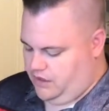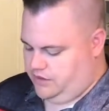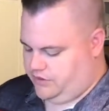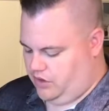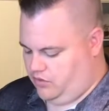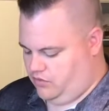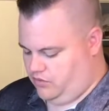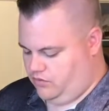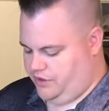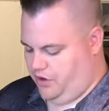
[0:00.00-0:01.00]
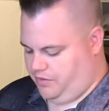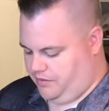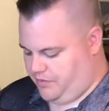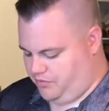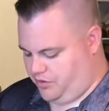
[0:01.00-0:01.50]
So when you open
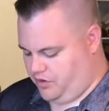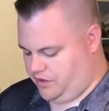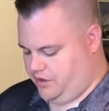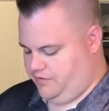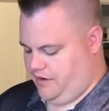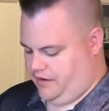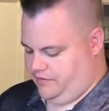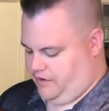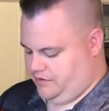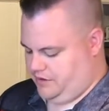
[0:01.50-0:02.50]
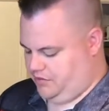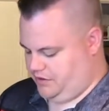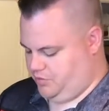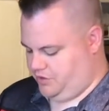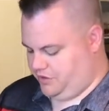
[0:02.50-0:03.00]
up the book, you've got obviously a place
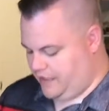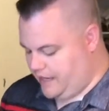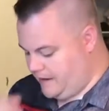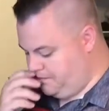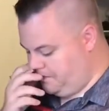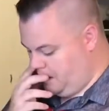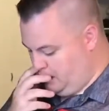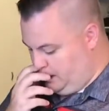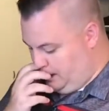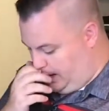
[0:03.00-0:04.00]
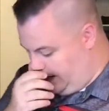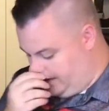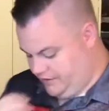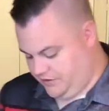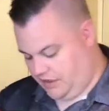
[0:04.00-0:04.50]
to put your name,
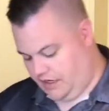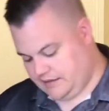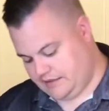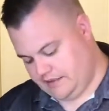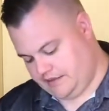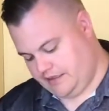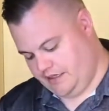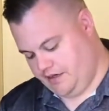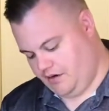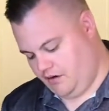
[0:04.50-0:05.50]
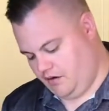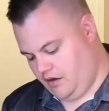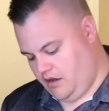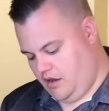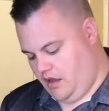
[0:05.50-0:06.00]
your contents here.
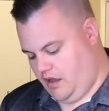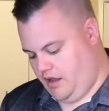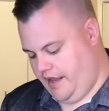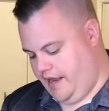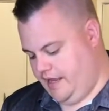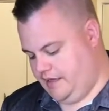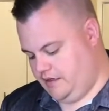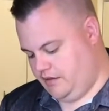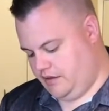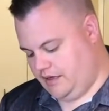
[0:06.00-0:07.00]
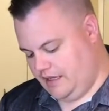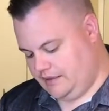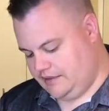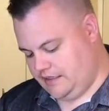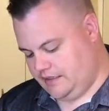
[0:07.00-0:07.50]
And the
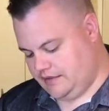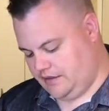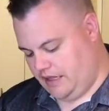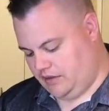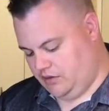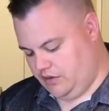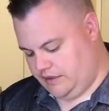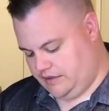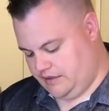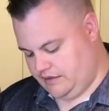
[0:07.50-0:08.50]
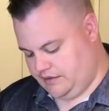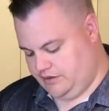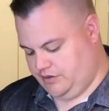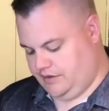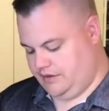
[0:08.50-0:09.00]
nice thing is, when I look at this, is
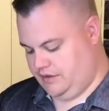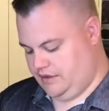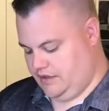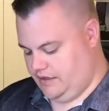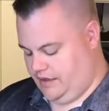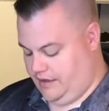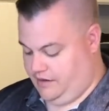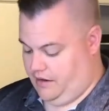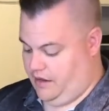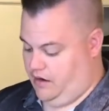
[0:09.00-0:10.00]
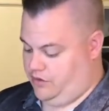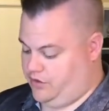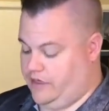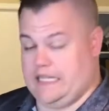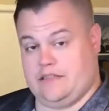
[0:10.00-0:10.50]
you can, and I'll
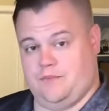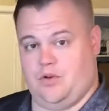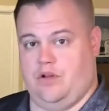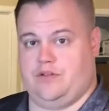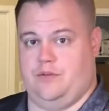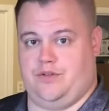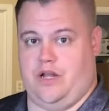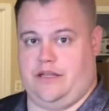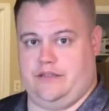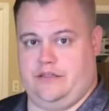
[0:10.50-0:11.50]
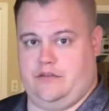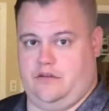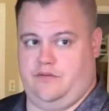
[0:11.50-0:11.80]
try to get some close-up shots,